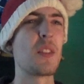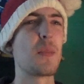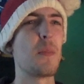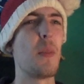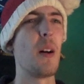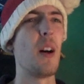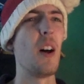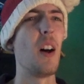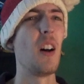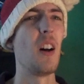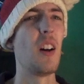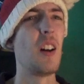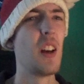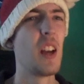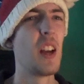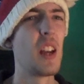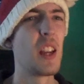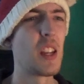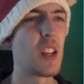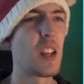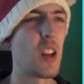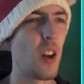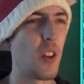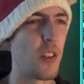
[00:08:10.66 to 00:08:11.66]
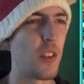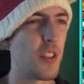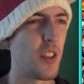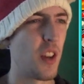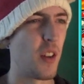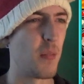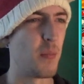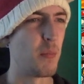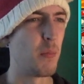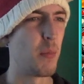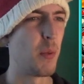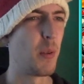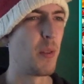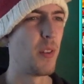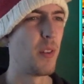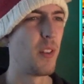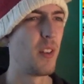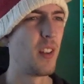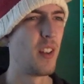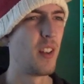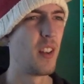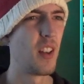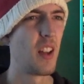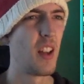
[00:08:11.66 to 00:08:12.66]
but you can't jump.
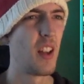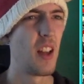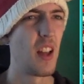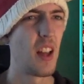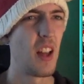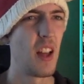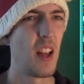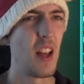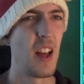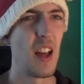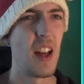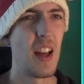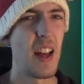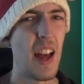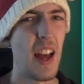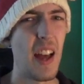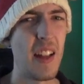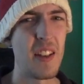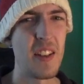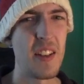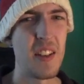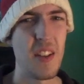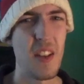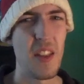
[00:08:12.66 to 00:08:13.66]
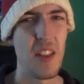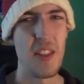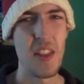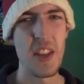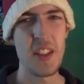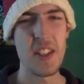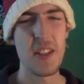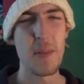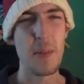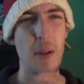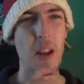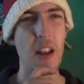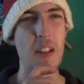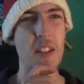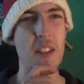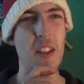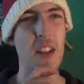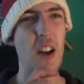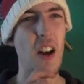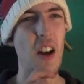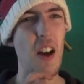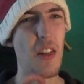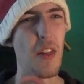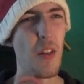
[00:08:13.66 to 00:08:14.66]
And this ability
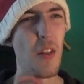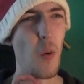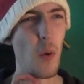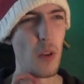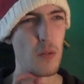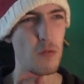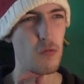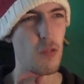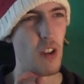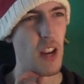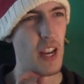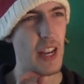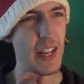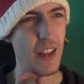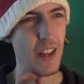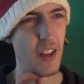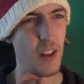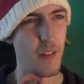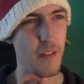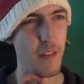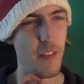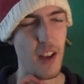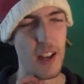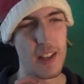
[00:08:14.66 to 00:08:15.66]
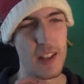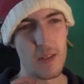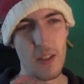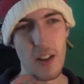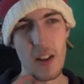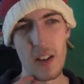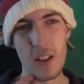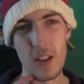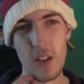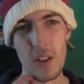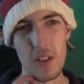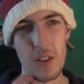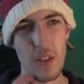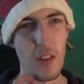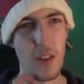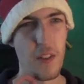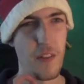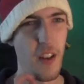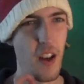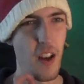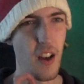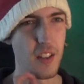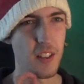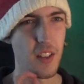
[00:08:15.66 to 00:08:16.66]
I thought was really good at first, and I got it on the
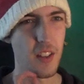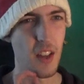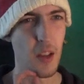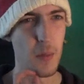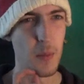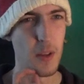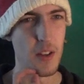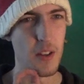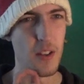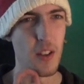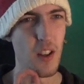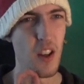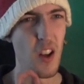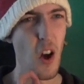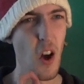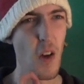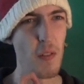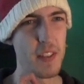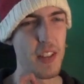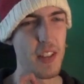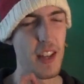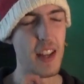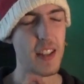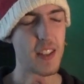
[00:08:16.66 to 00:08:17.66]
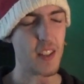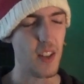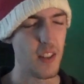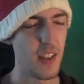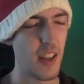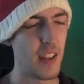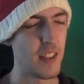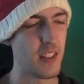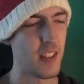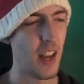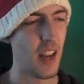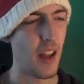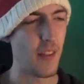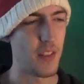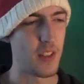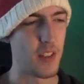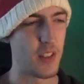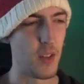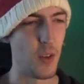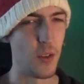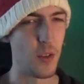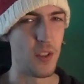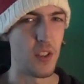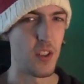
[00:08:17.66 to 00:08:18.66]
first game, and obviously it does still have its
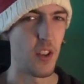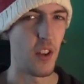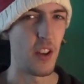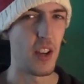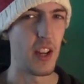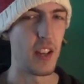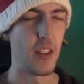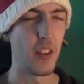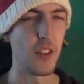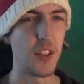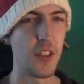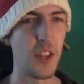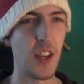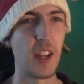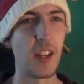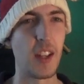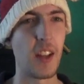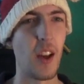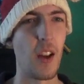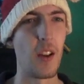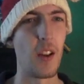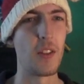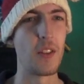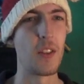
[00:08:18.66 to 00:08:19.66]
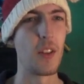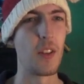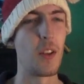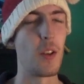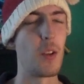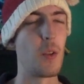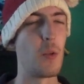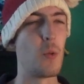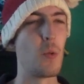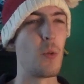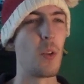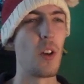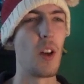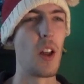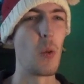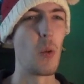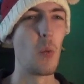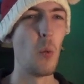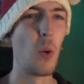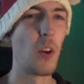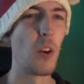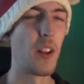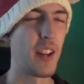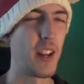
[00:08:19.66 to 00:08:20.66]
uses, i.e. the cheat code to
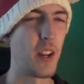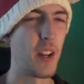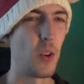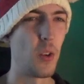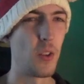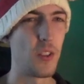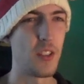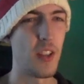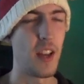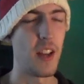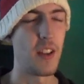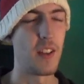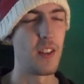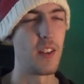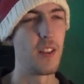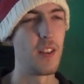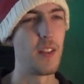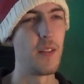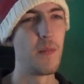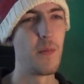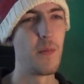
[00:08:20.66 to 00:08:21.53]
Warner Hills, and